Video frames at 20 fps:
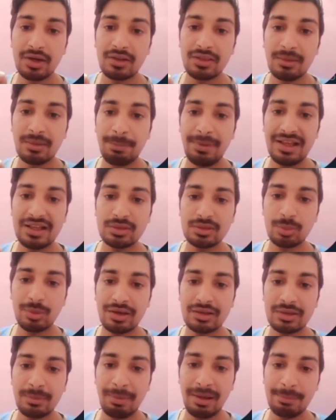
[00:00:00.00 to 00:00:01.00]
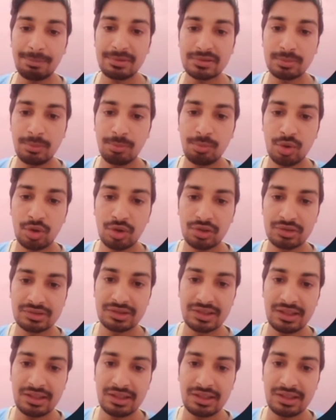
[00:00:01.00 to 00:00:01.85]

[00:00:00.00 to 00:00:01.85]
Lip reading: the place where the pipe is being broken, see